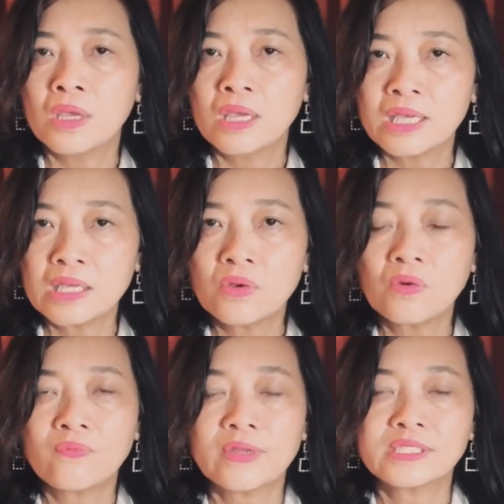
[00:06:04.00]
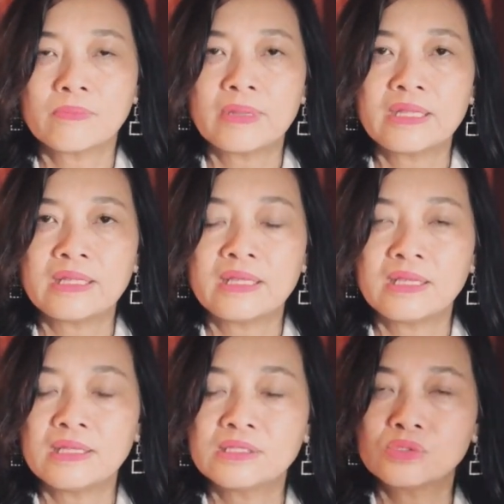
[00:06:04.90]
Ego flexibility
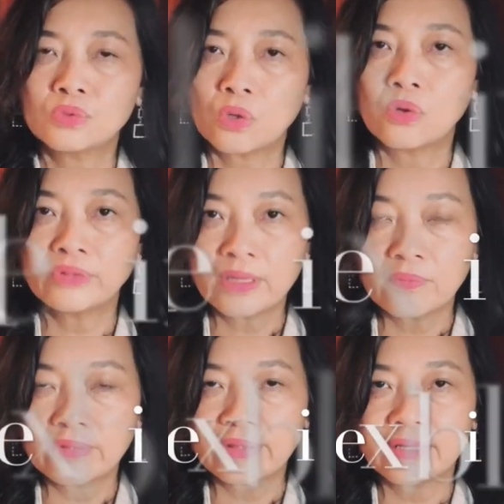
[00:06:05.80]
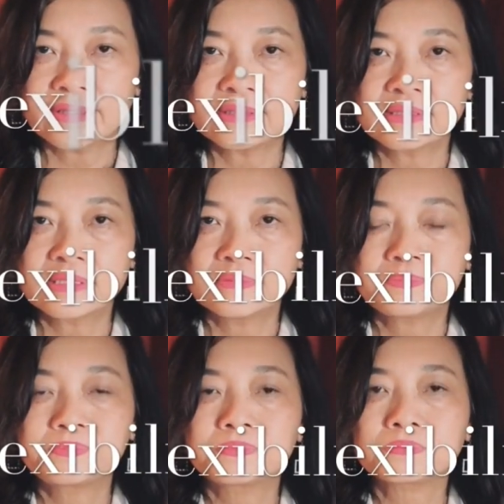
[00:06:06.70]
is to connect with others.
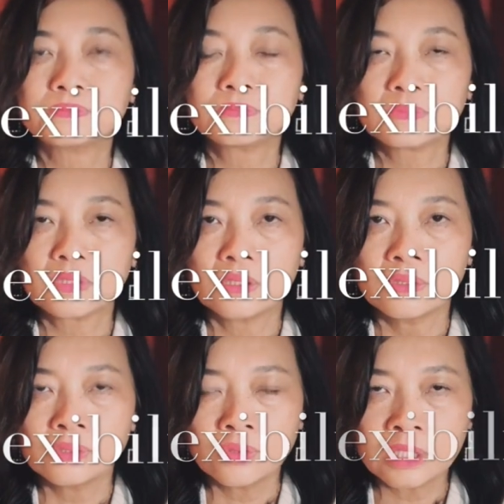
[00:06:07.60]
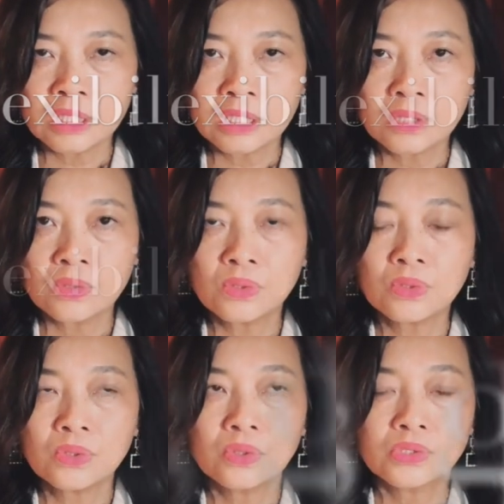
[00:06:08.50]
So
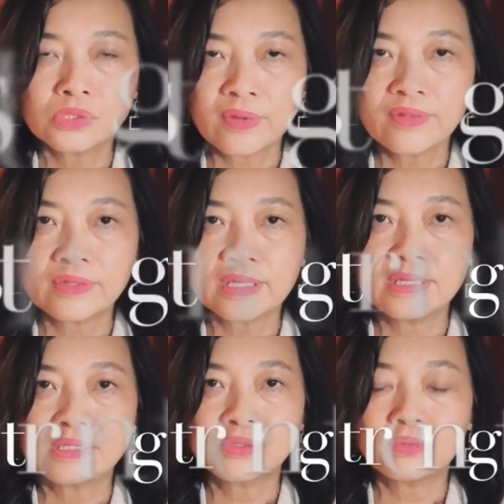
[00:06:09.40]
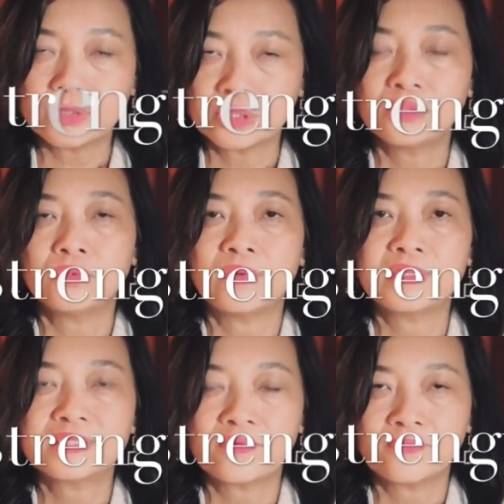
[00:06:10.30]
ego strength is to return to
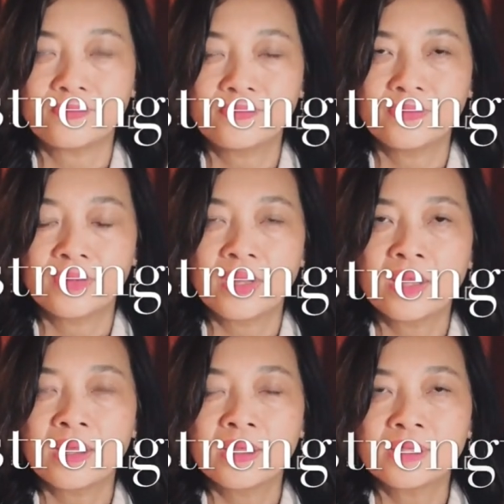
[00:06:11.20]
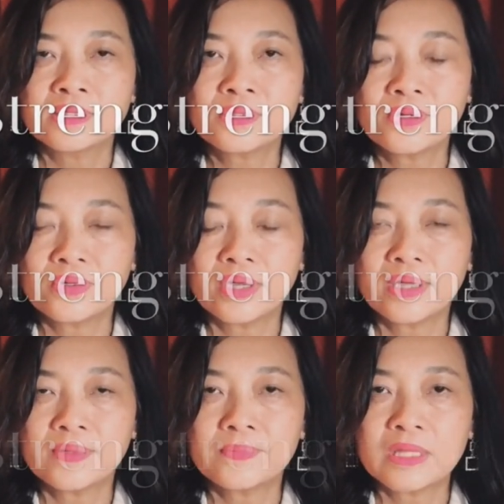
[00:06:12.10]
oneself. So
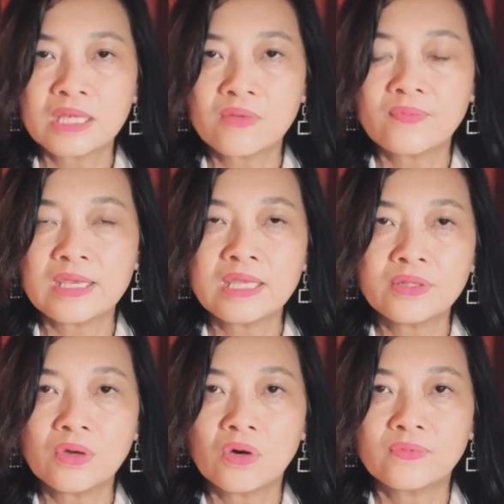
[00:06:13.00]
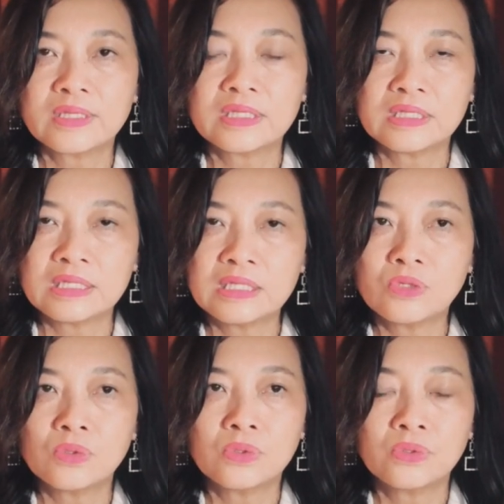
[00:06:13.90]
if either of the
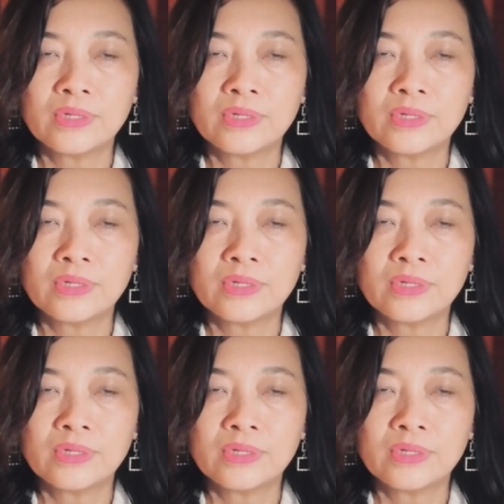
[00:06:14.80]
ego,